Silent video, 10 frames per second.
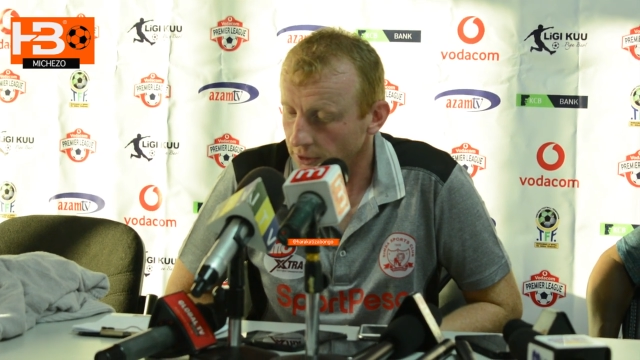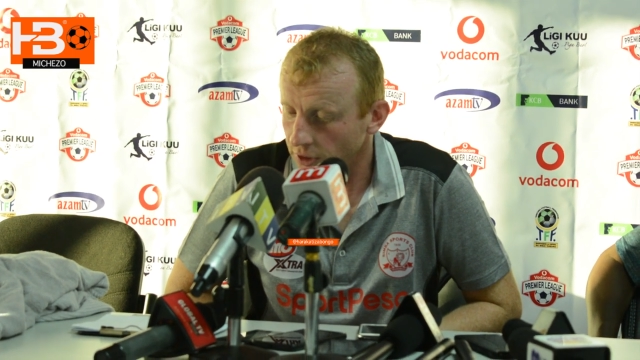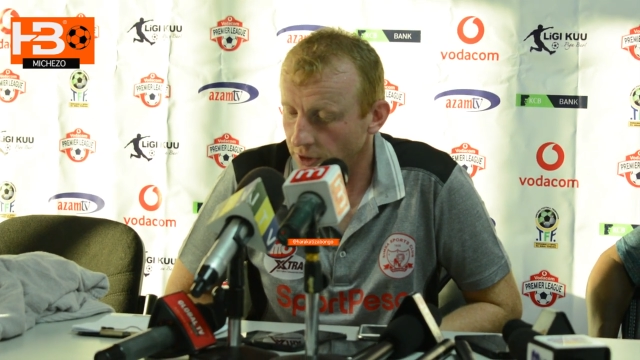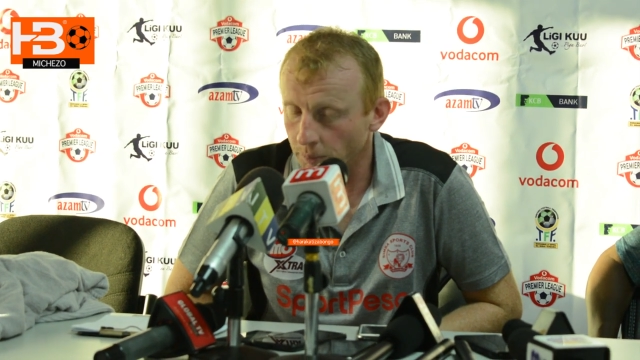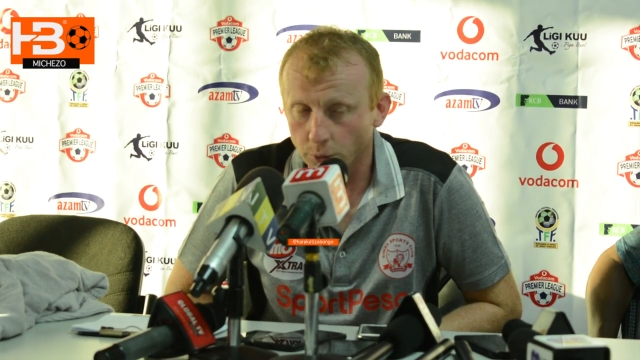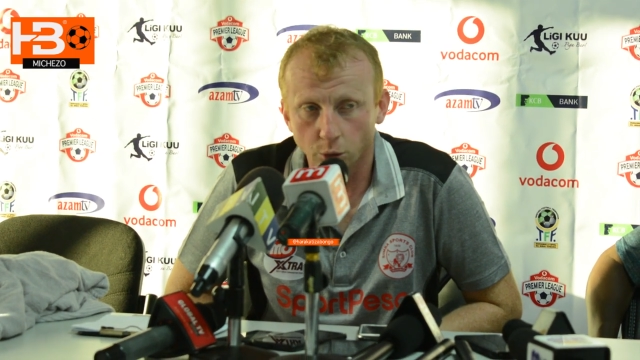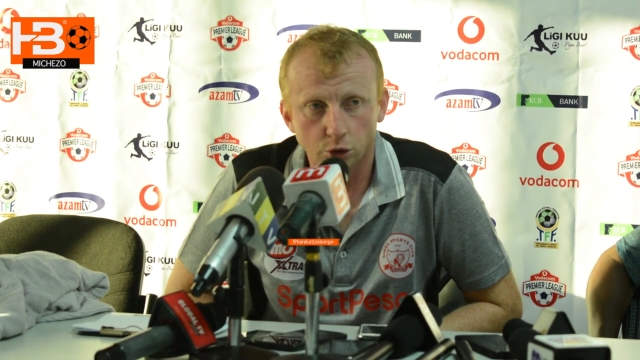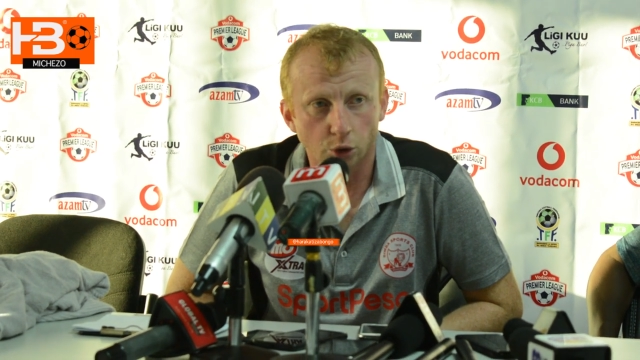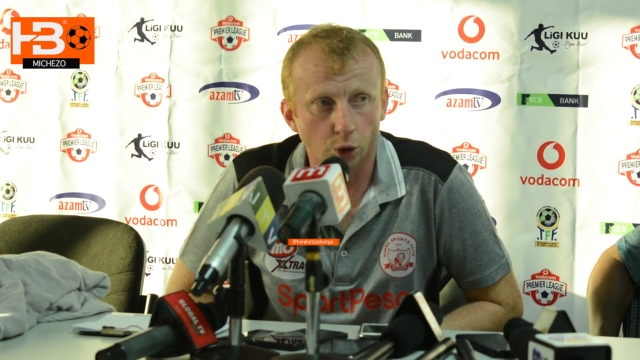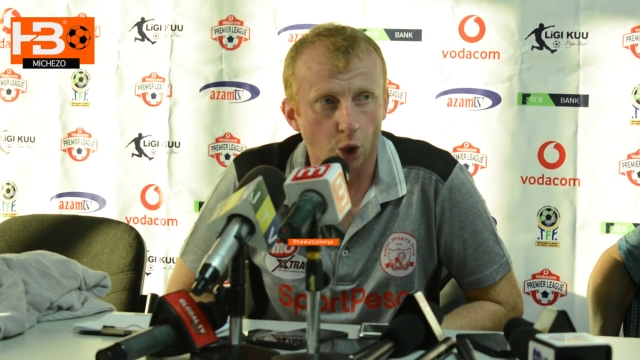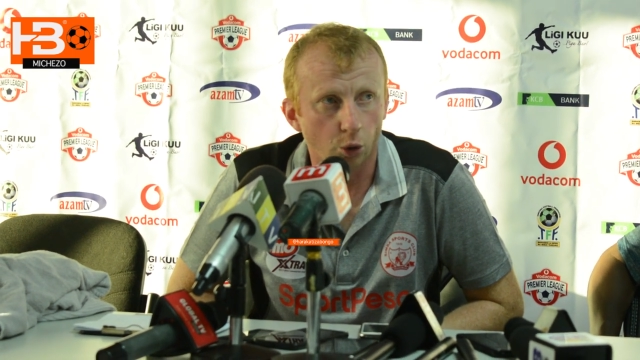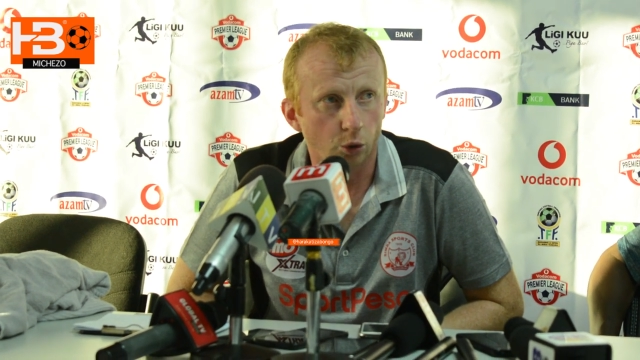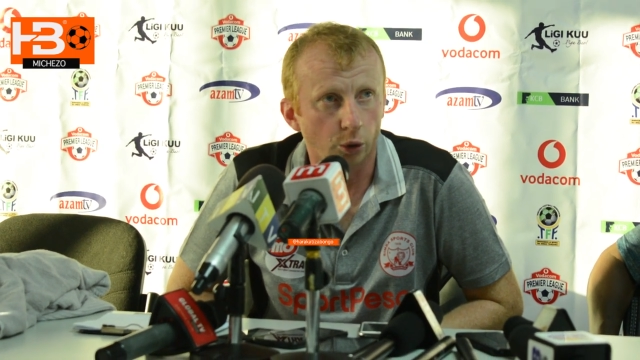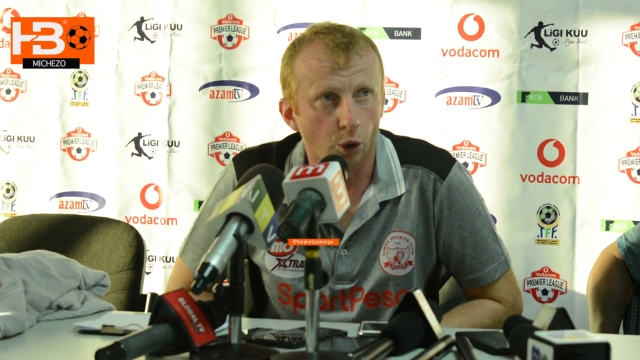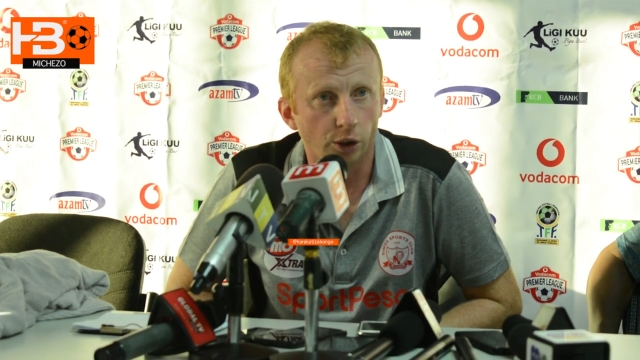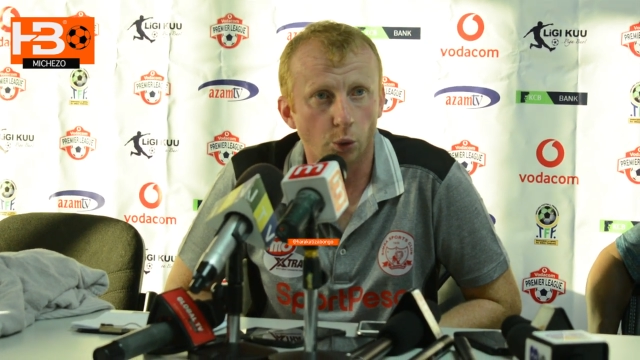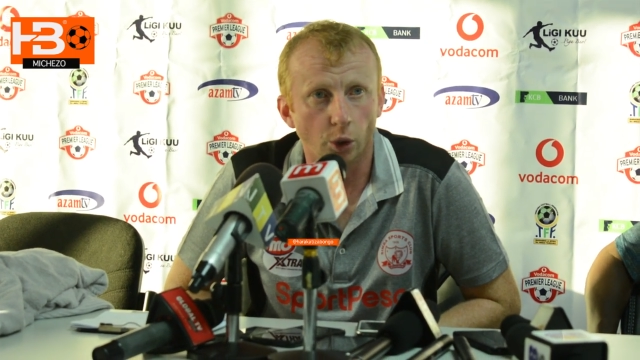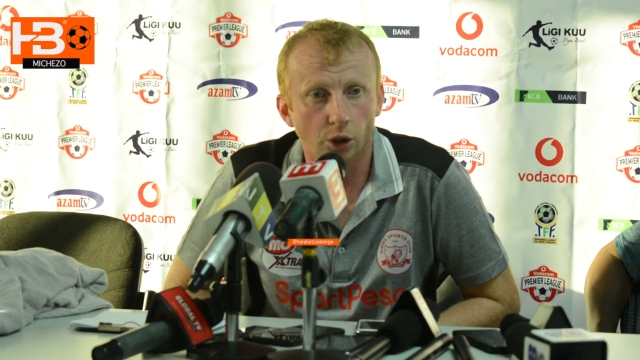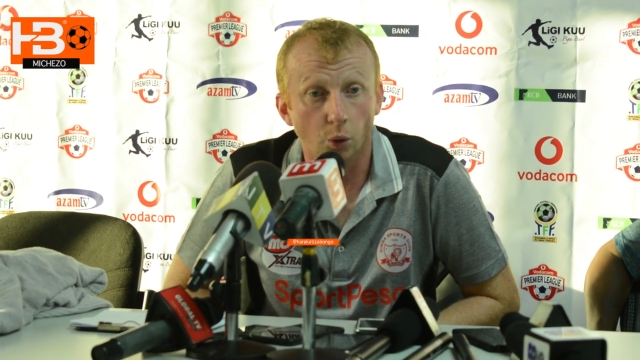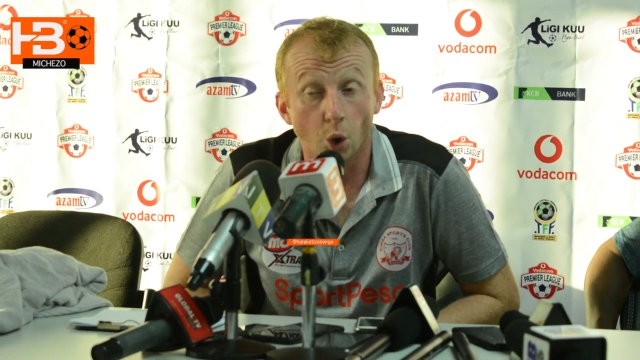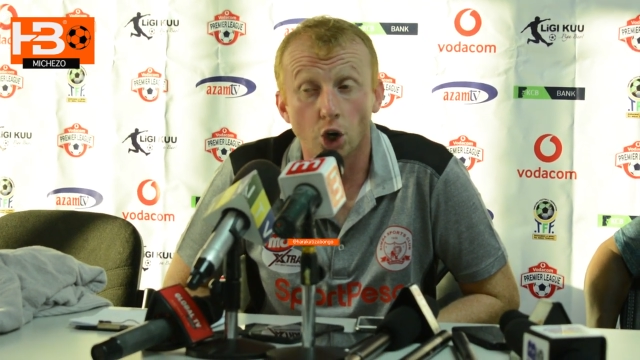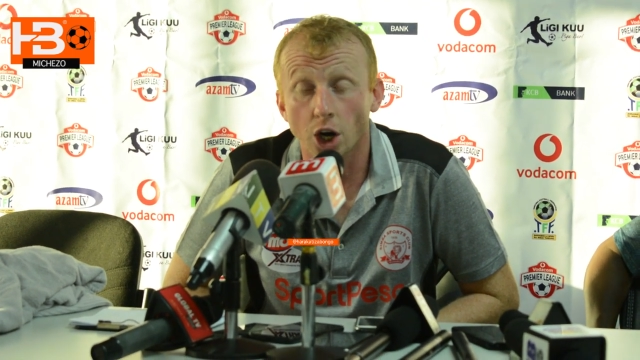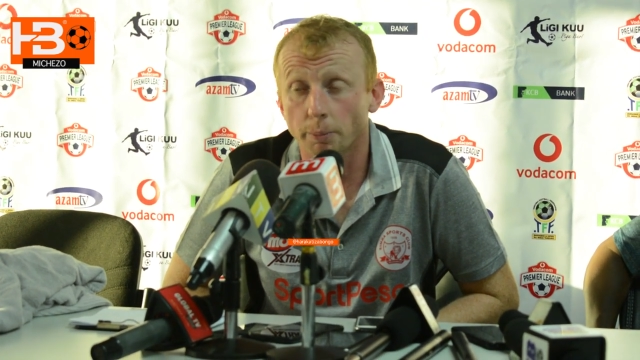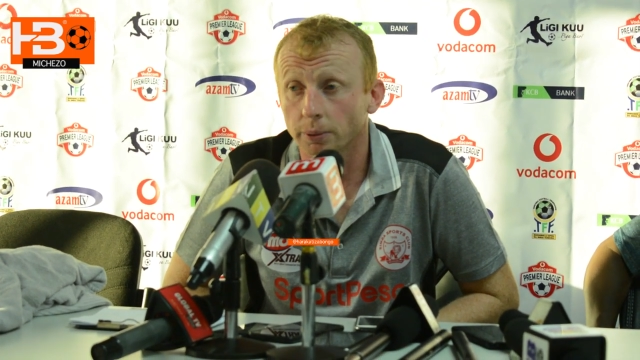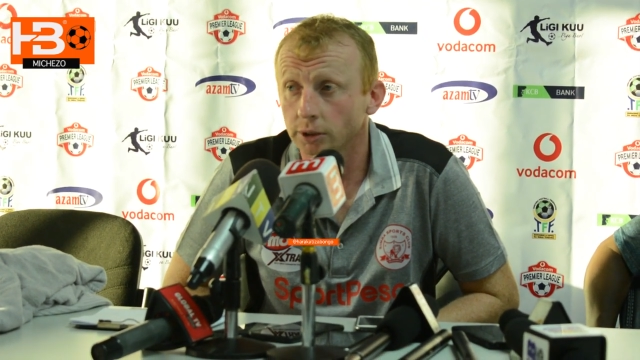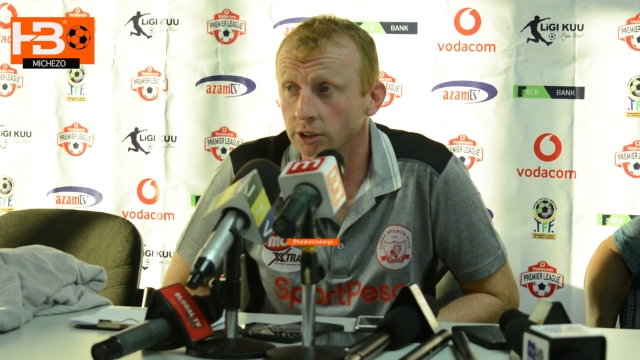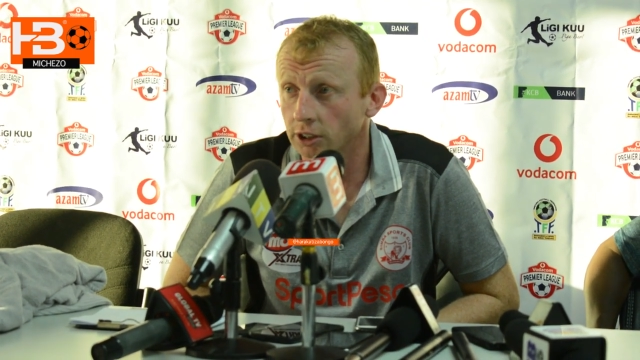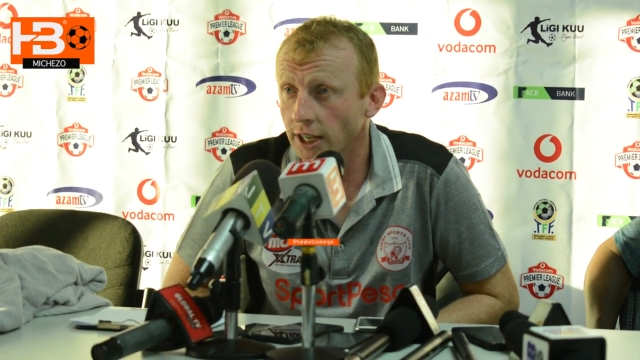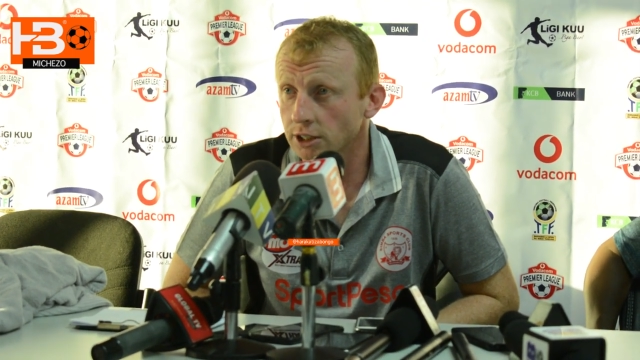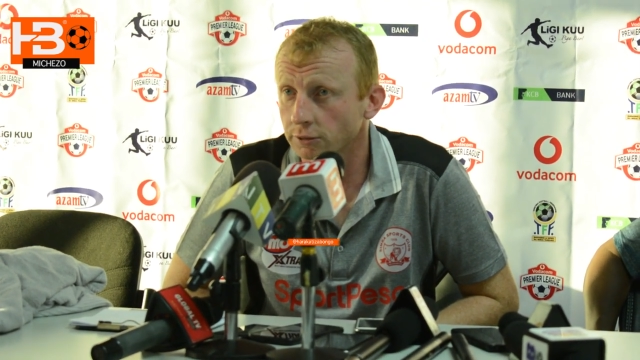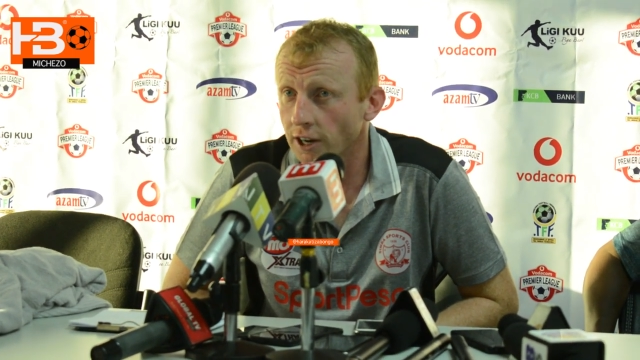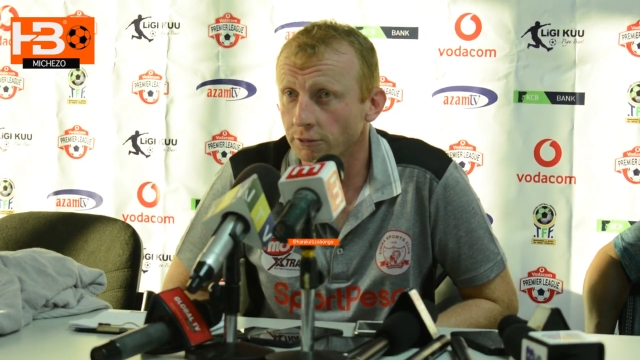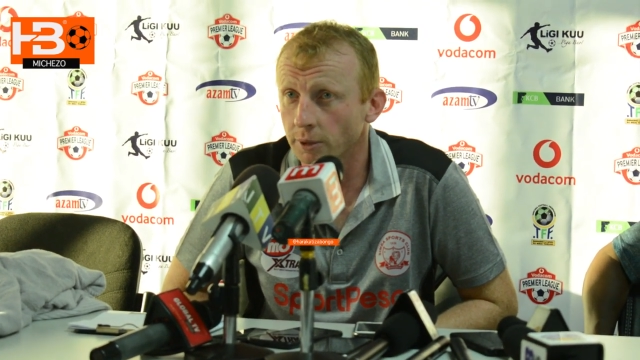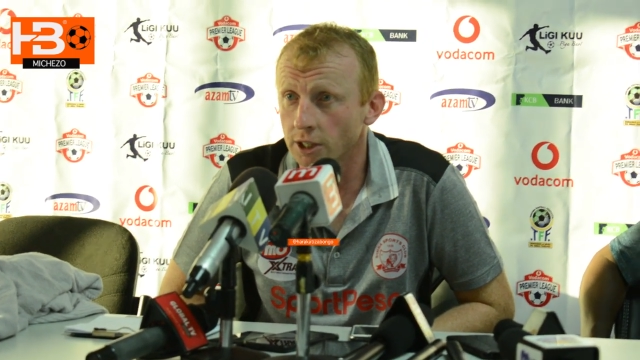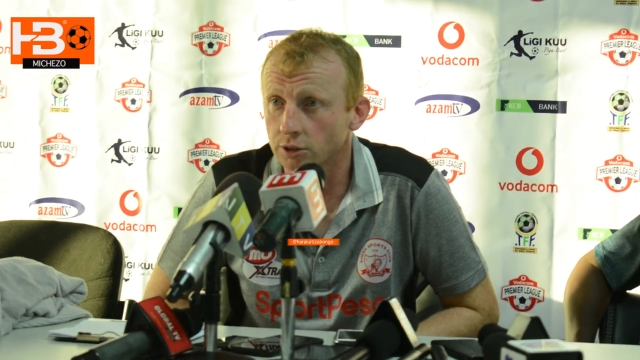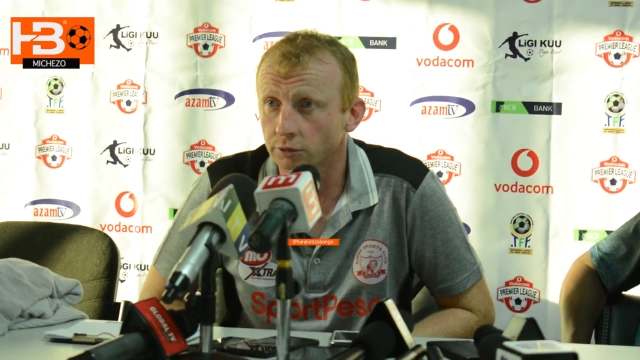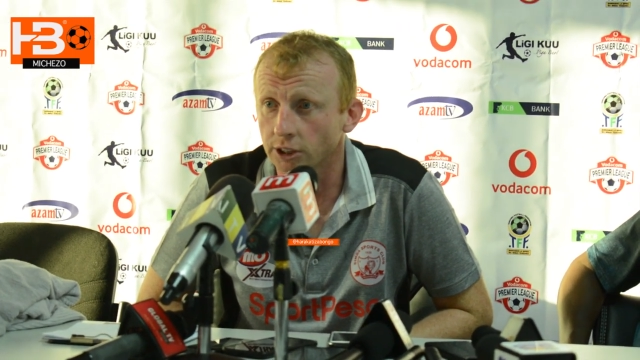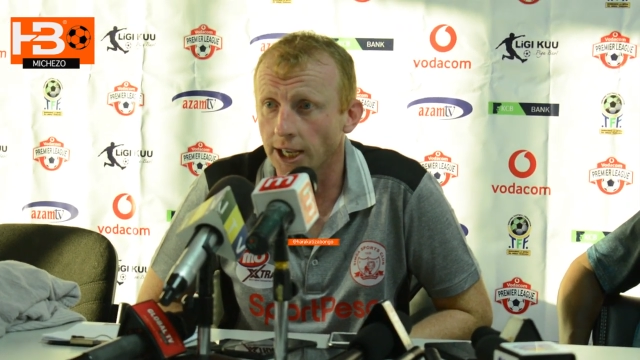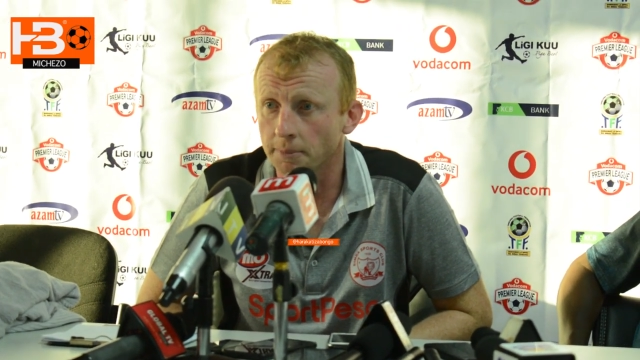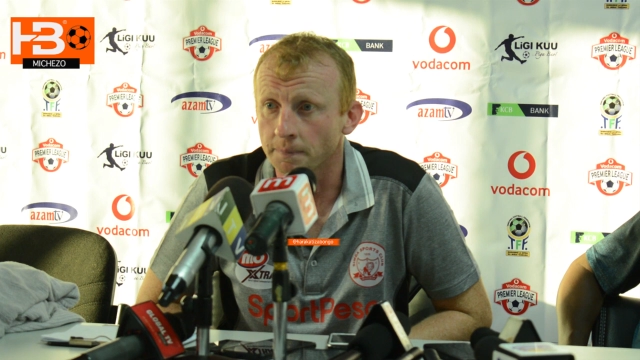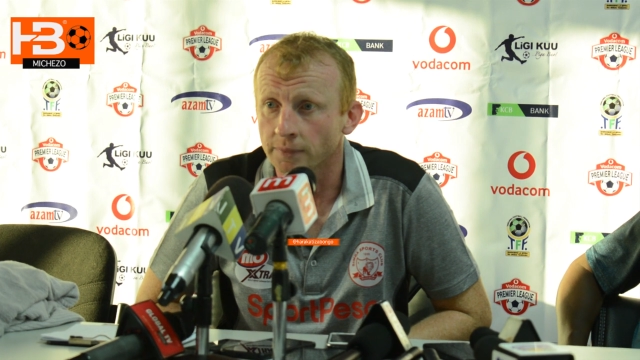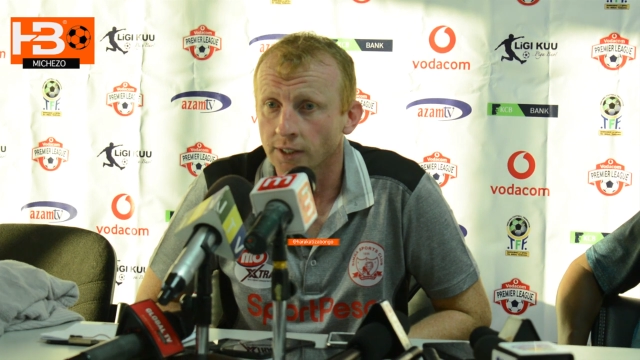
The tempo was too low. We only woke up in the last 5 minutes of the game.